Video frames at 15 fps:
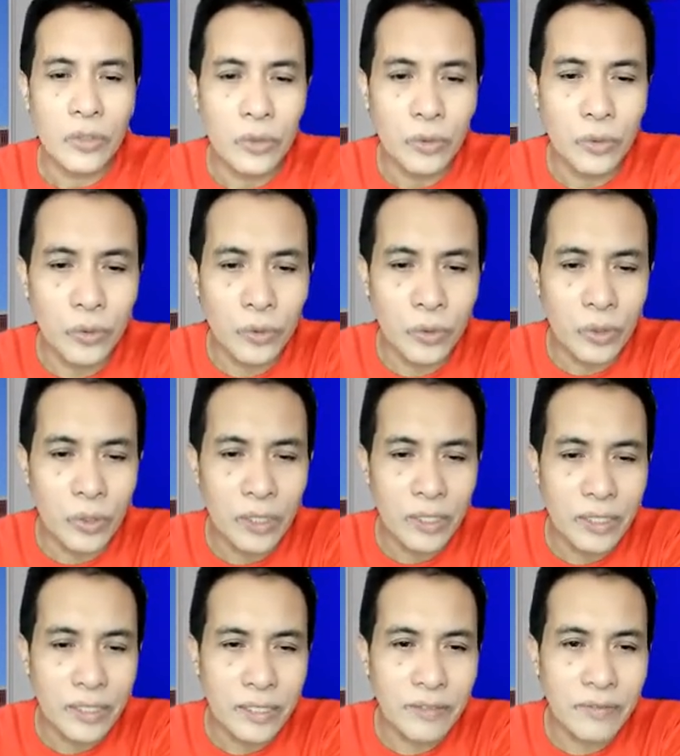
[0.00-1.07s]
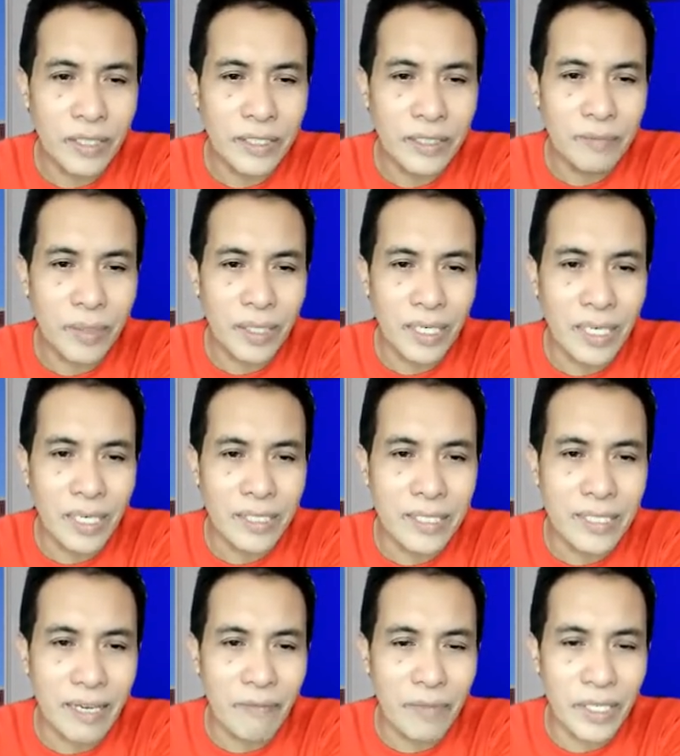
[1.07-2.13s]
2 divided by
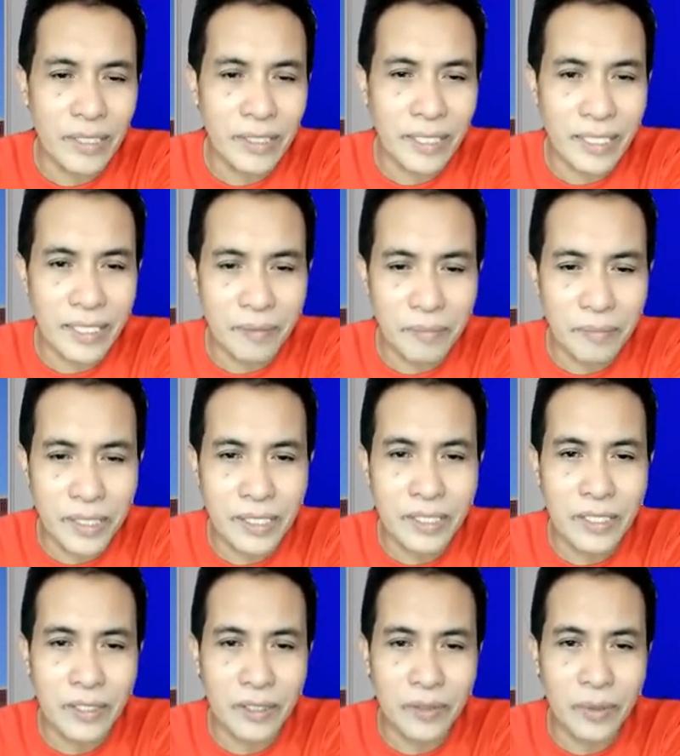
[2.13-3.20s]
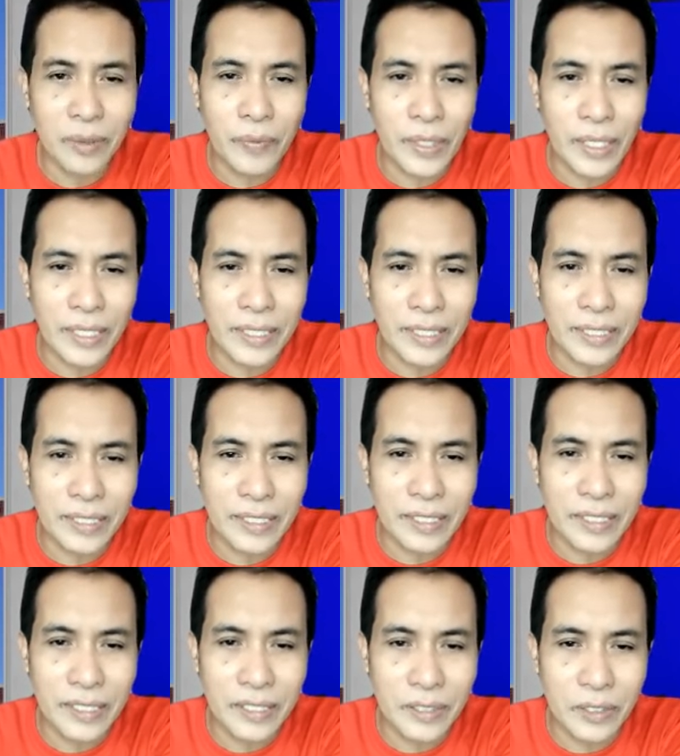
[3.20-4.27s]
7 cannot be, so we will add another
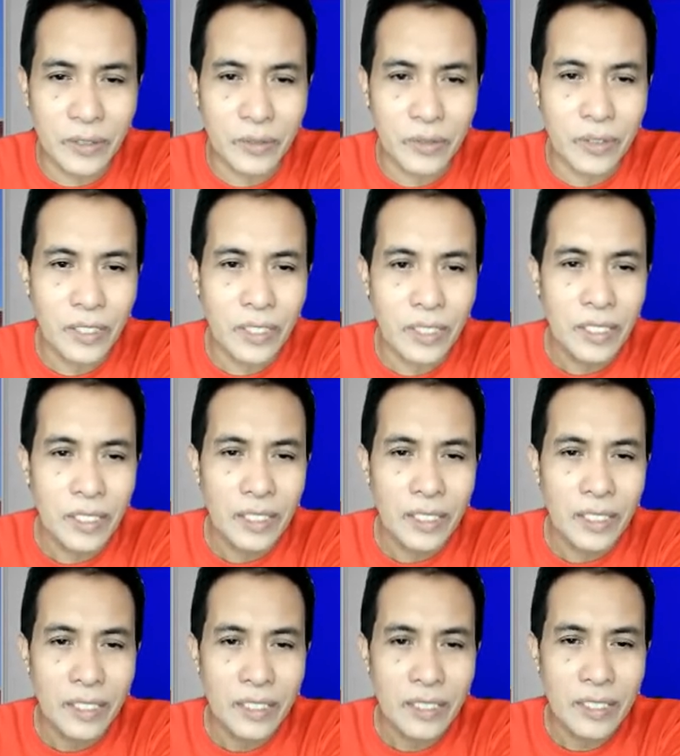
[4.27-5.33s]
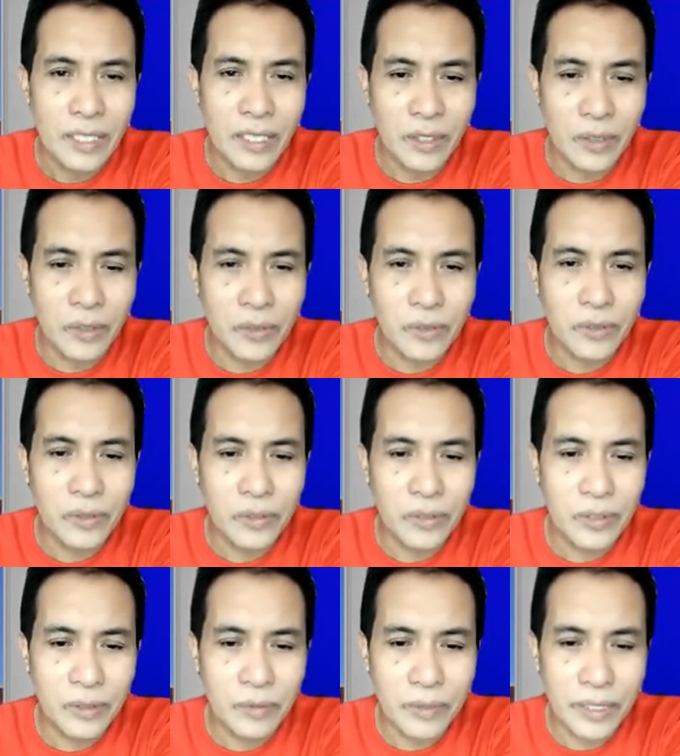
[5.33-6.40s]
0. So
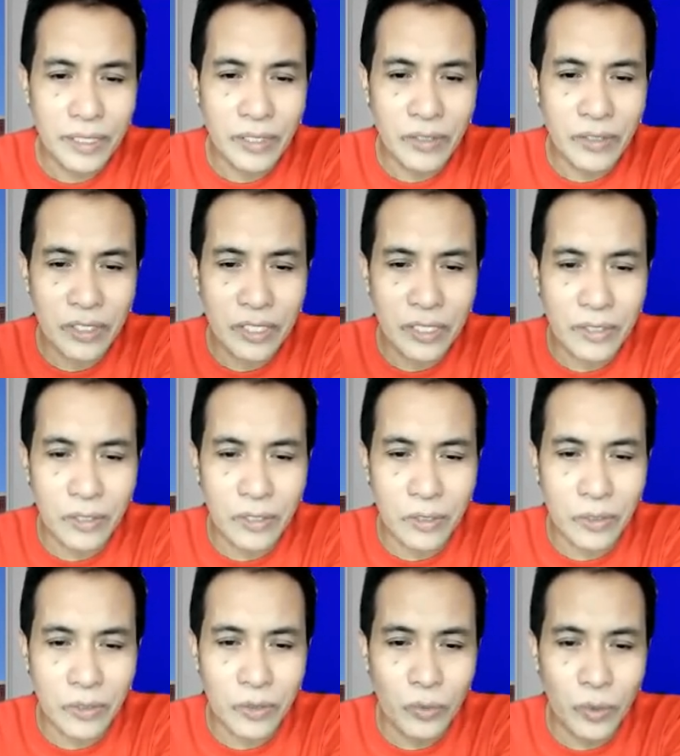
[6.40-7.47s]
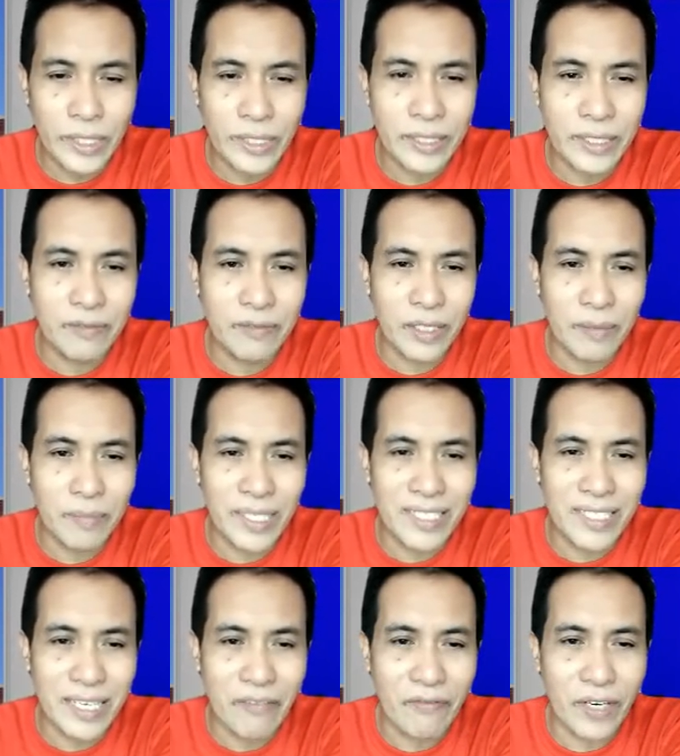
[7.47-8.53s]
bring down 0. 20 divided by
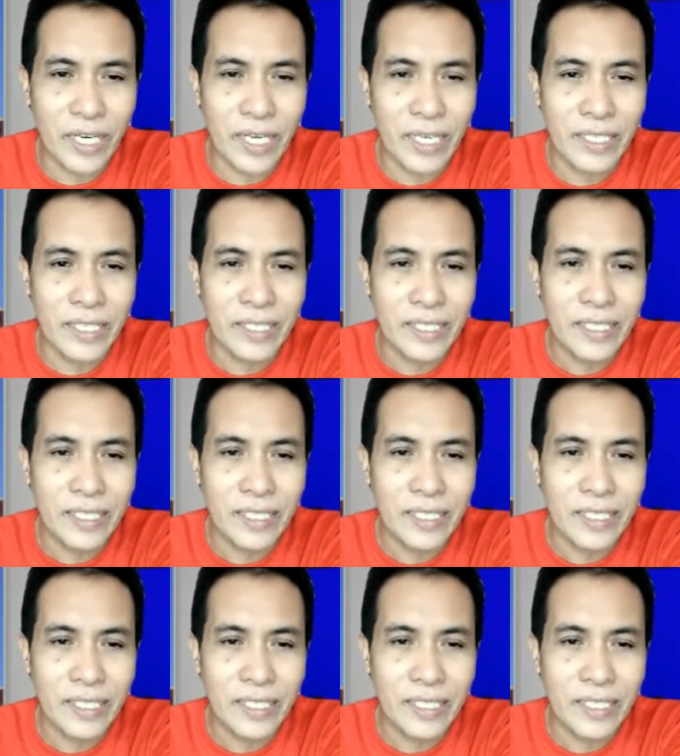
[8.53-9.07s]
7,